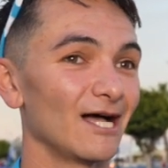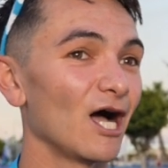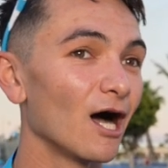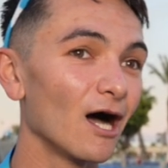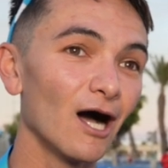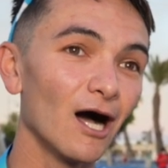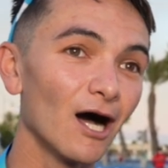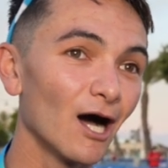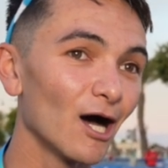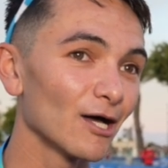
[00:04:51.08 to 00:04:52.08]

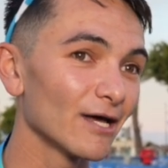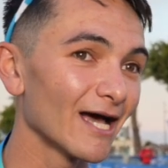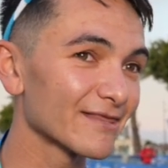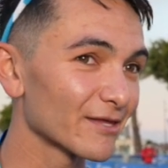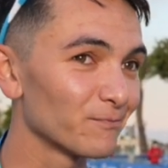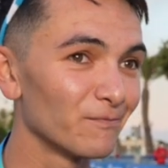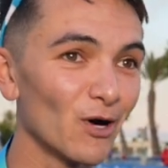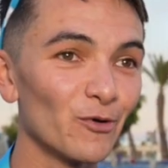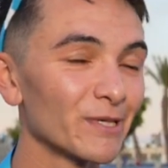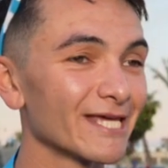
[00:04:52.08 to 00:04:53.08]
At the
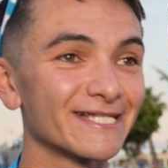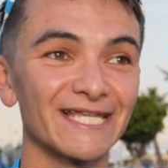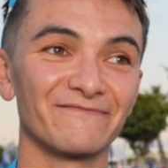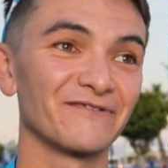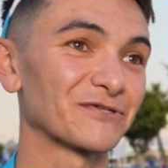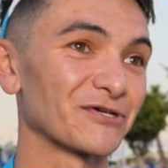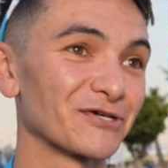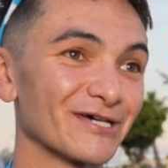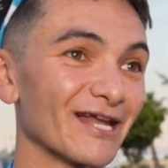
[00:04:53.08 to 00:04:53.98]
moment, it didn't feel so good.